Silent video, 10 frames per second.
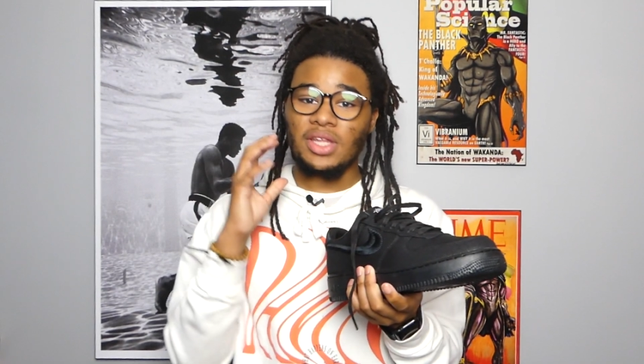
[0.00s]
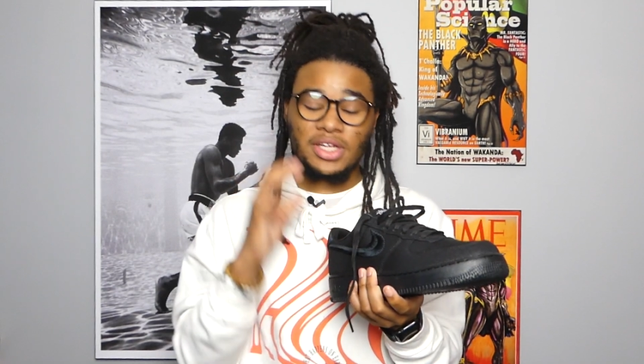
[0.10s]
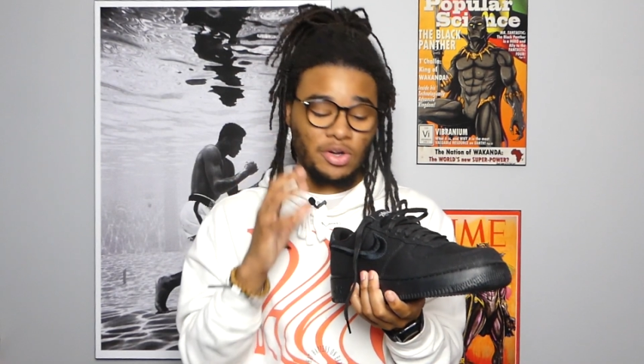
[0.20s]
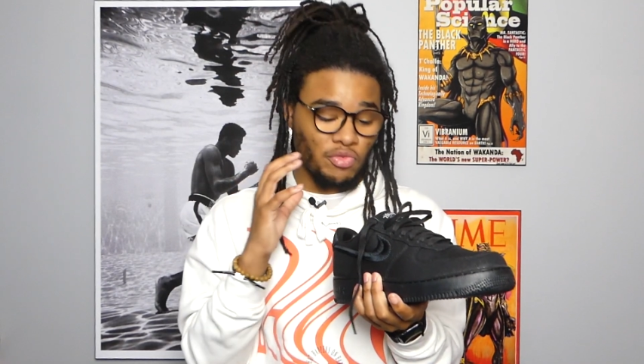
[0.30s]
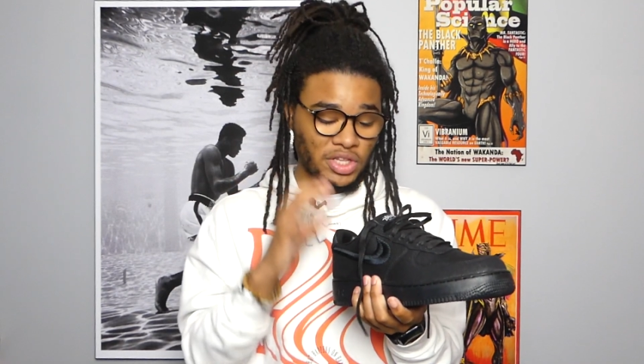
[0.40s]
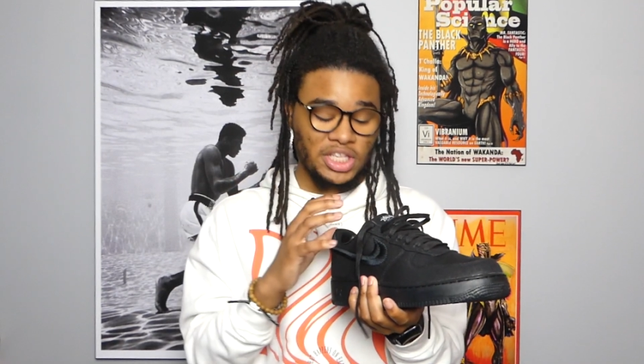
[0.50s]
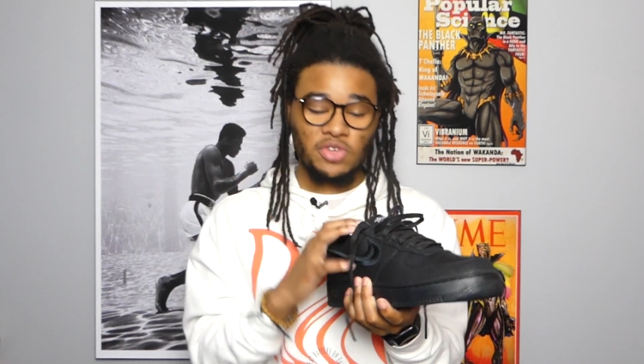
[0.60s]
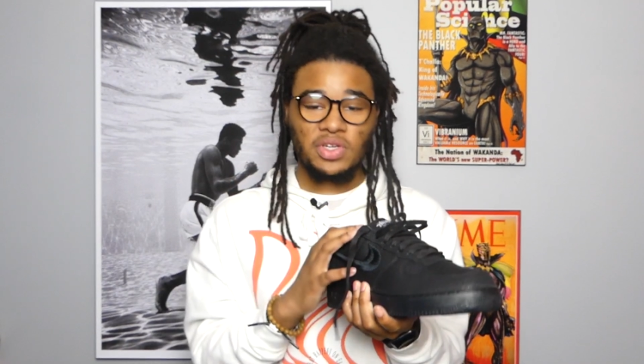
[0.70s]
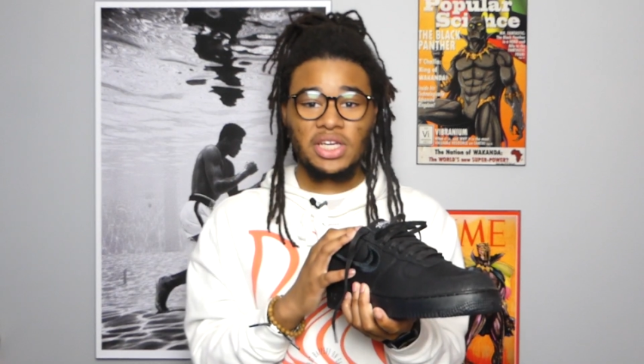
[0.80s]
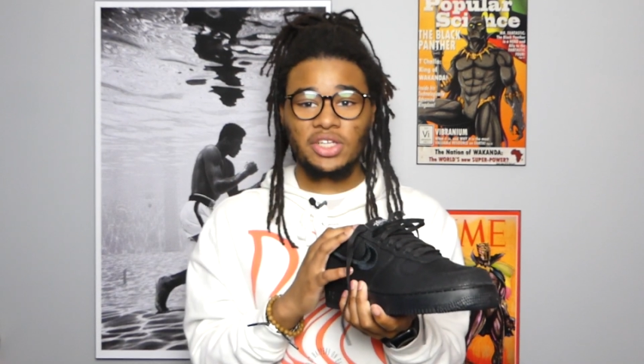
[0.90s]
They did a
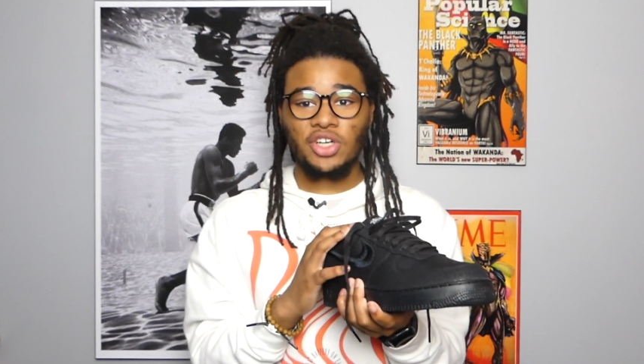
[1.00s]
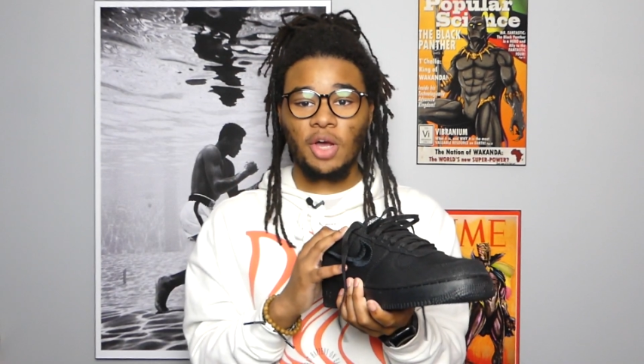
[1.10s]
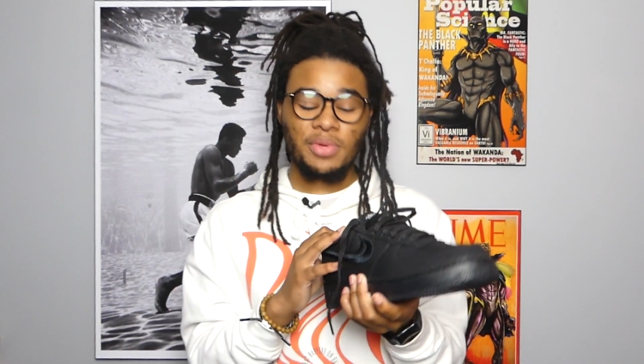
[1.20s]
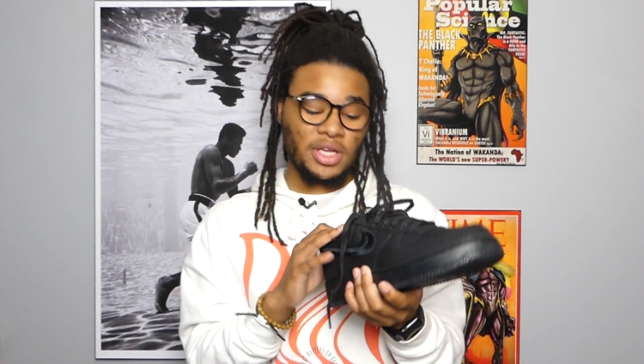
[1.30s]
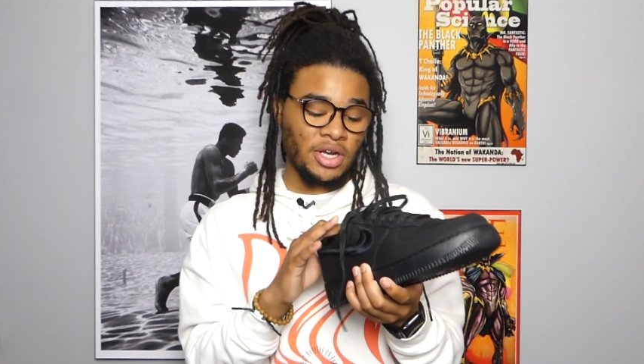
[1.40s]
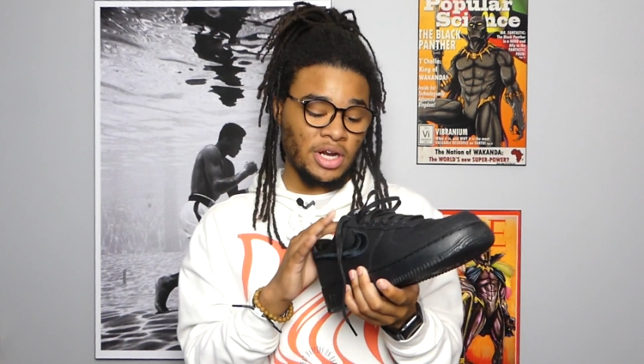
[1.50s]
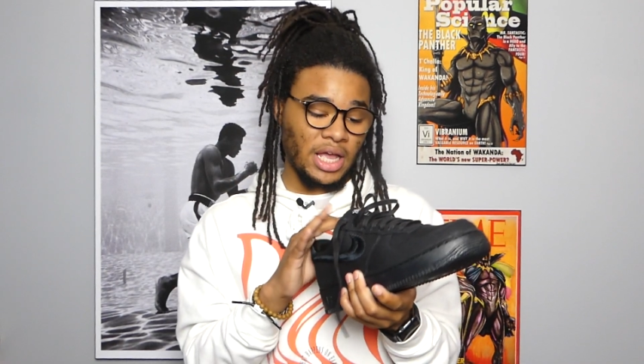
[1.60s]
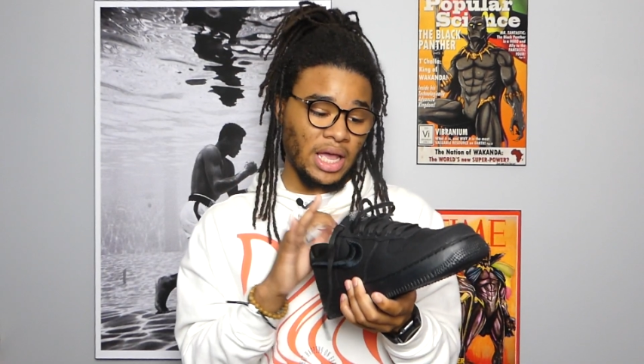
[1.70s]
really unique job here,